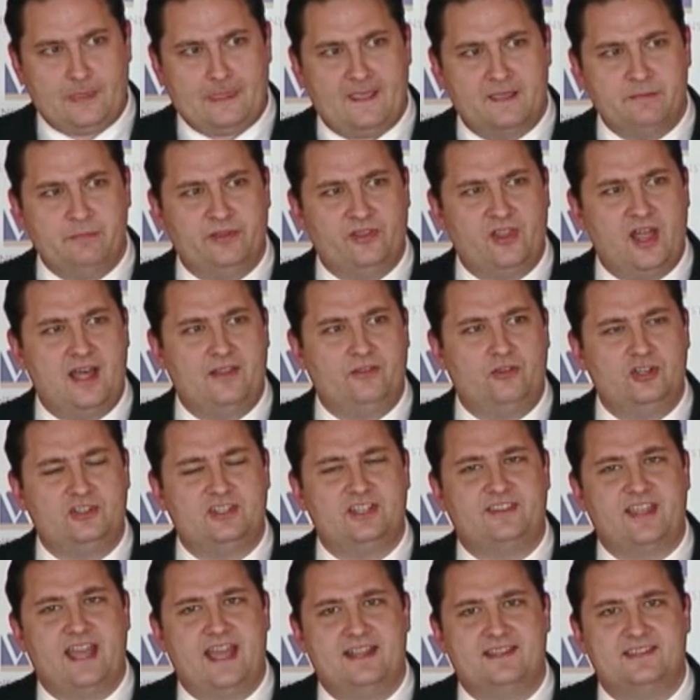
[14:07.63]
And bin Laden looked
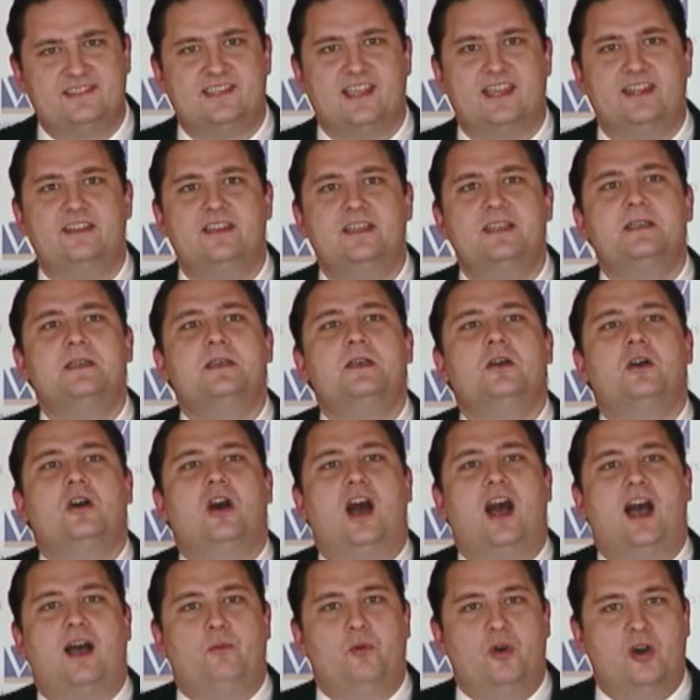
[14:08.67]
at that and said,
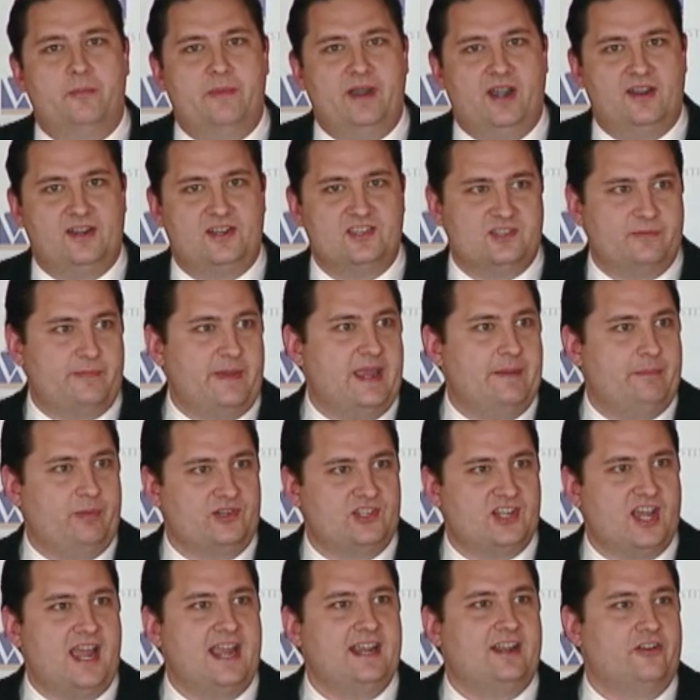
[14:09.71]
ah, well, America's a paper
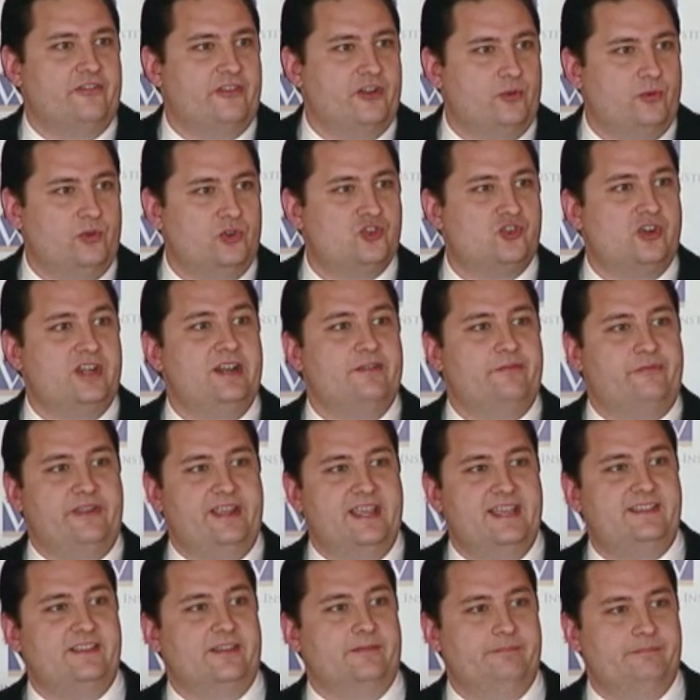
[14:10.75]
tiger, they'll retreat if we
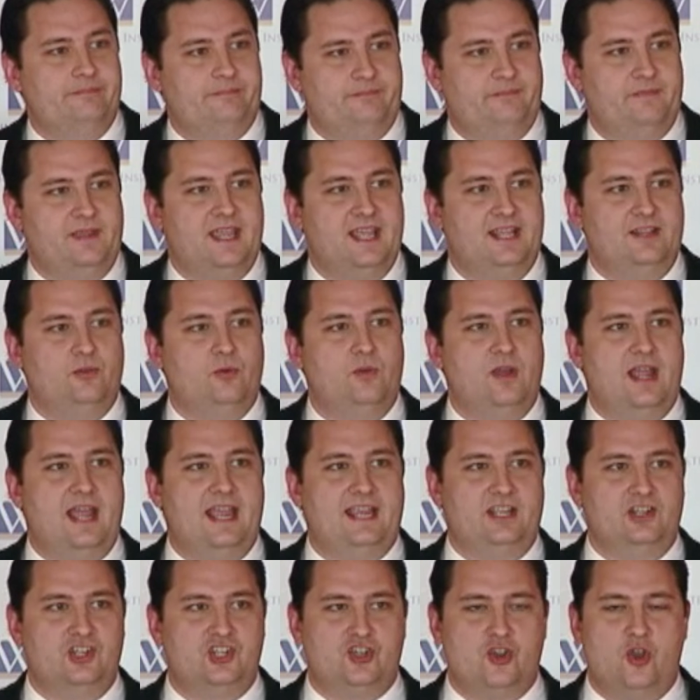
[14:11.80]
hit them. And the way I
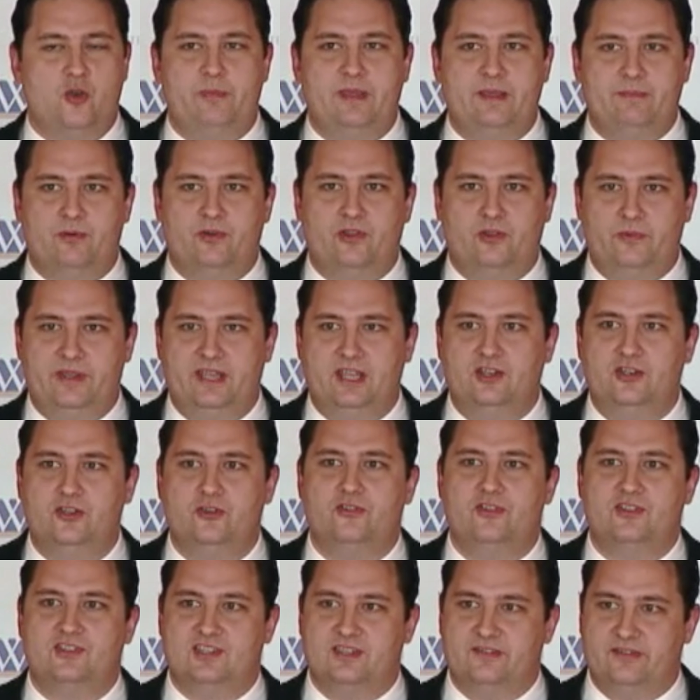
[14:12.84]
can show people that we can do
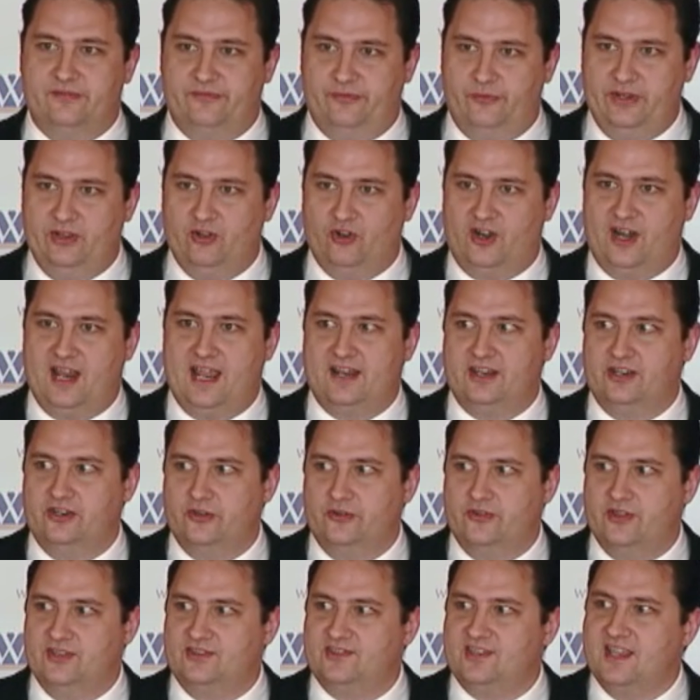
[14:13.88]
this is if we learn how to do
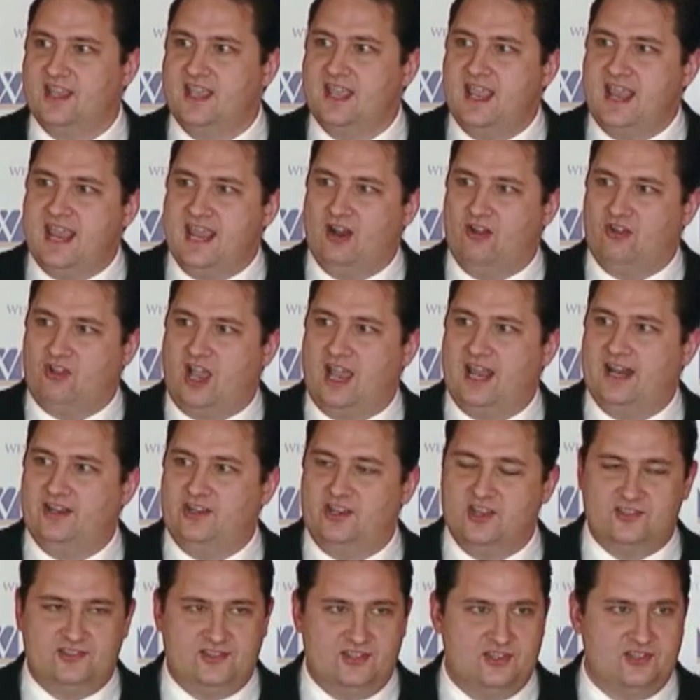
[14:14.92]
this, and al-Qaeda
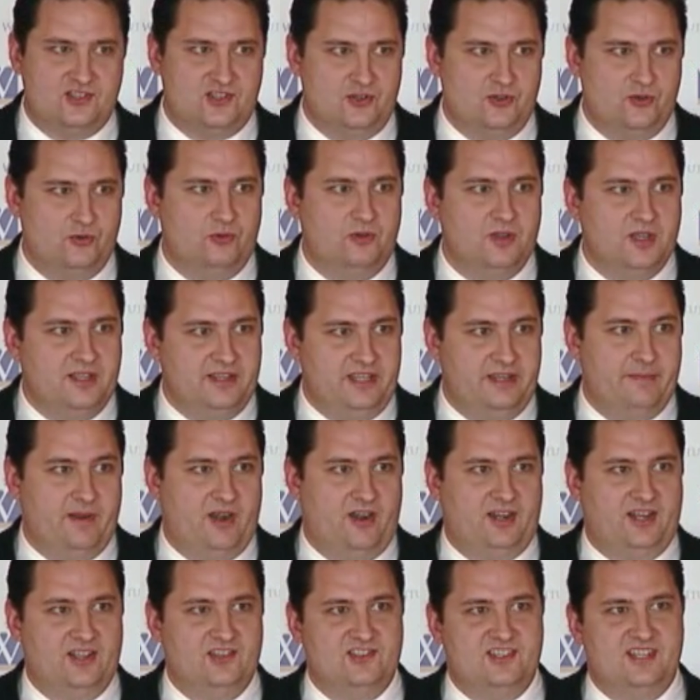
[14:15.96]
does this to the
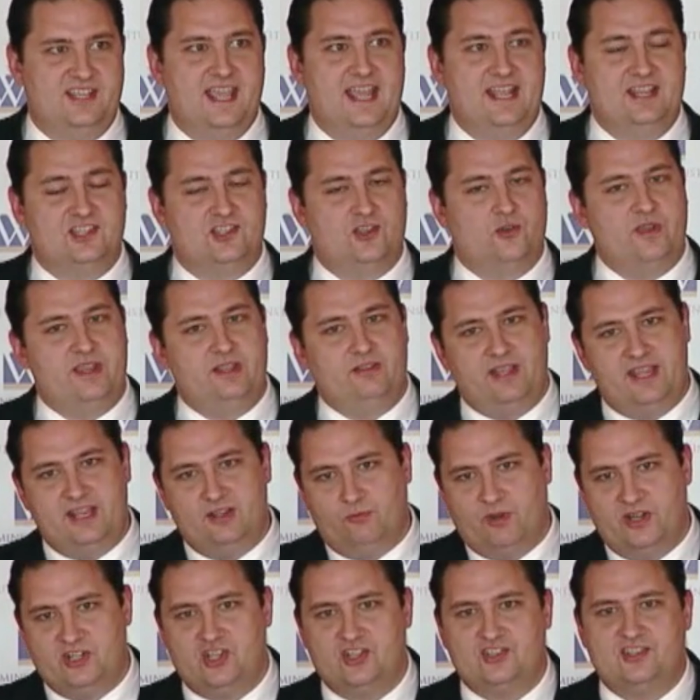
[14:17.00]
Americans again. So he
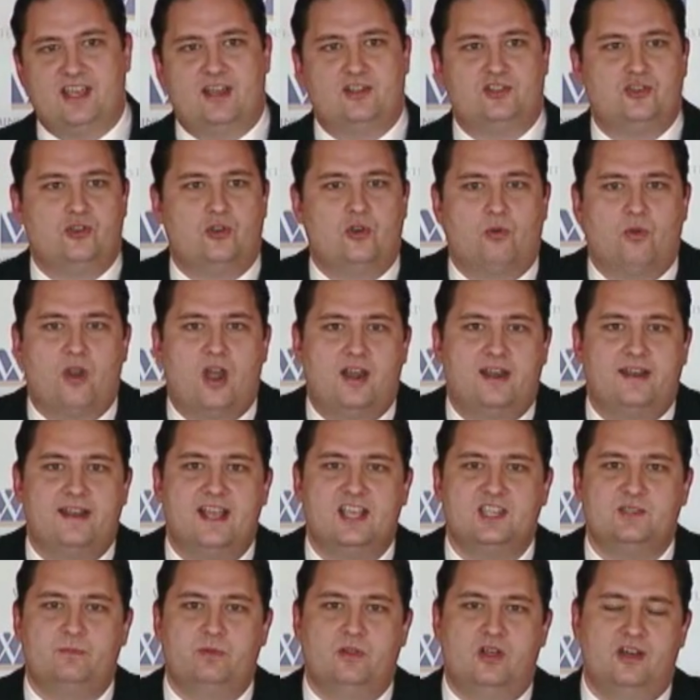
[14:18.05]
reaches out to Iran and
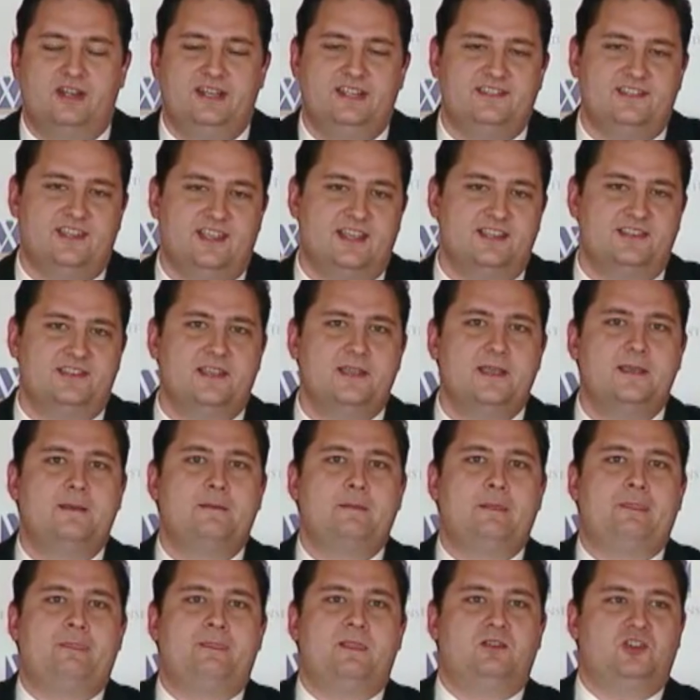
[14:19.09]
Hezbollah and he says,
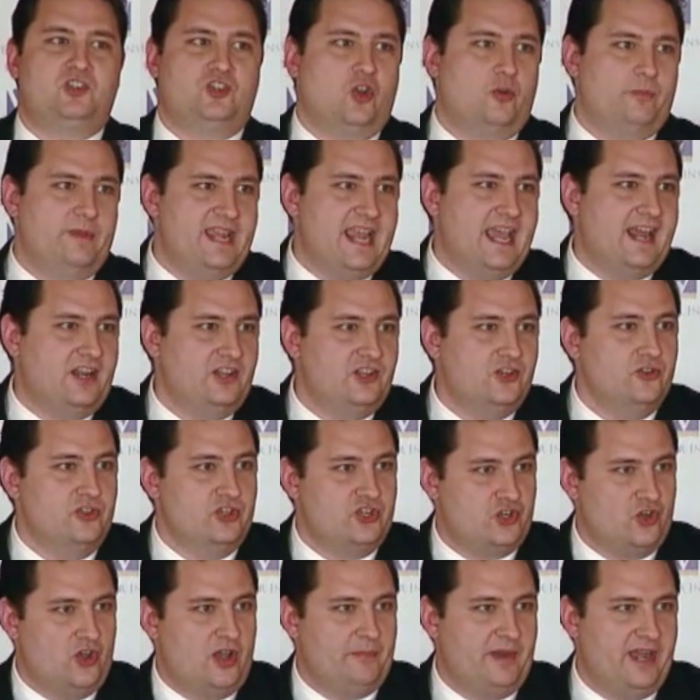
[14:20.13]
show me how to do this,
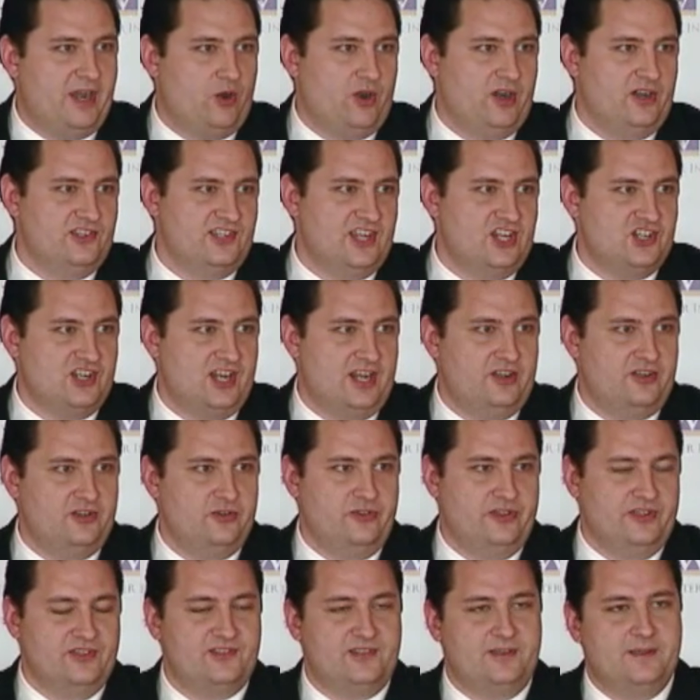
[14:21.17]
show my organization how to do
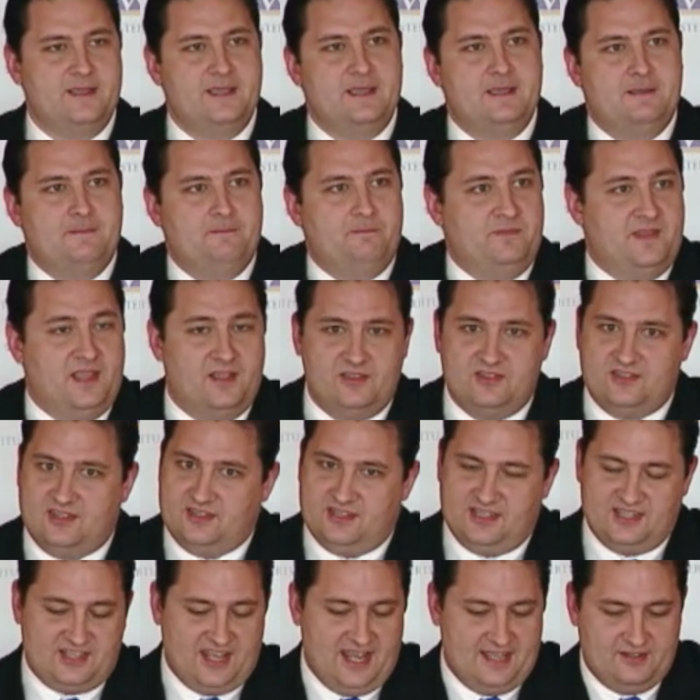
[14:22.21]
this. Now,
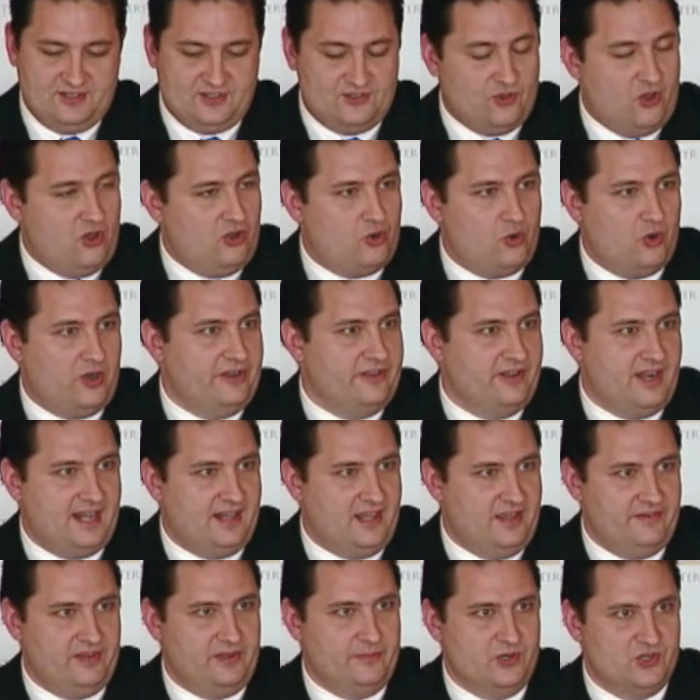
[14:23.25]
this is all according to the
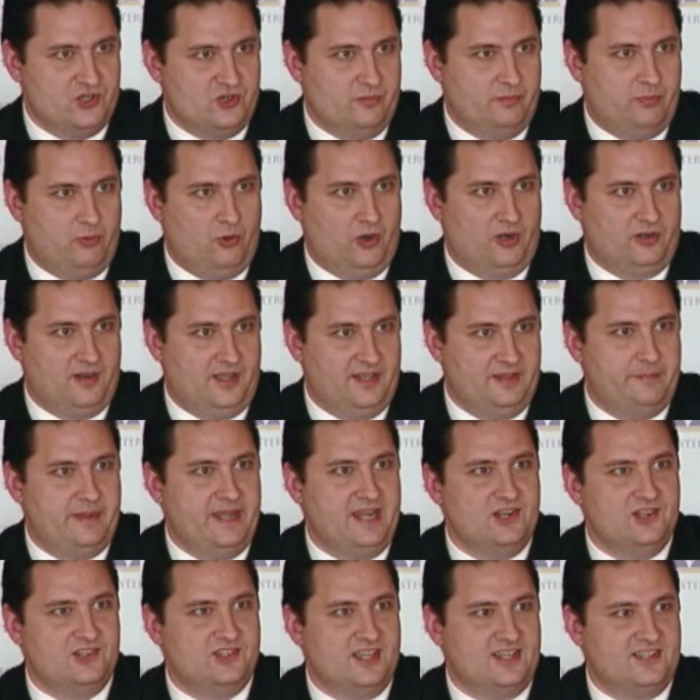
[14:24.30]
9/11 Commission report on the
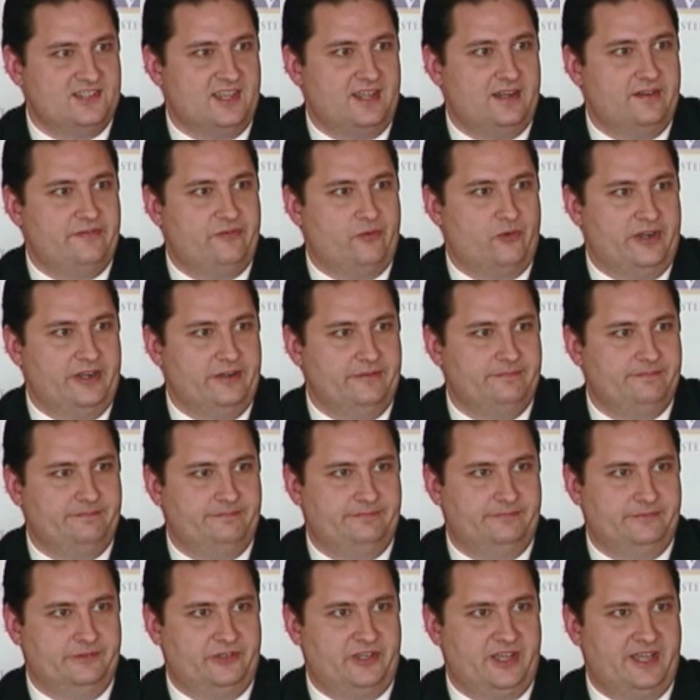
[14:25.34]
pages I cited for you.
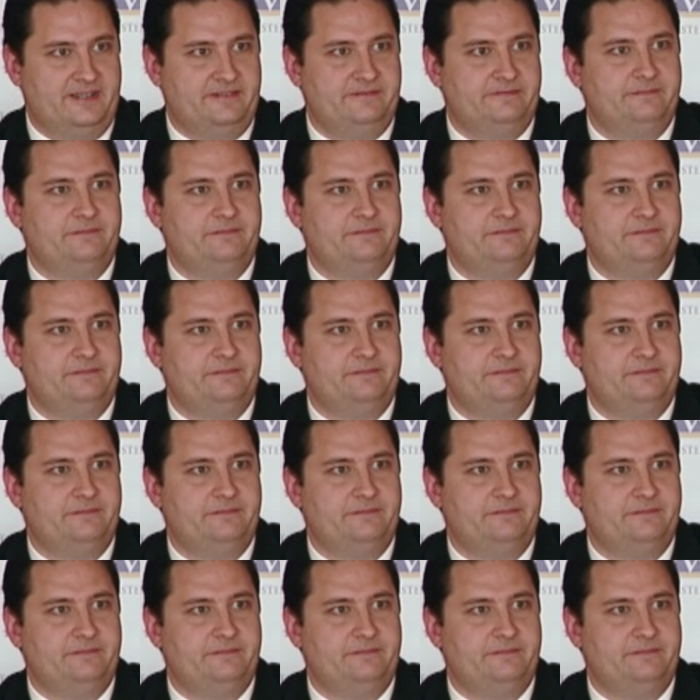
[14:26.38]
Okay.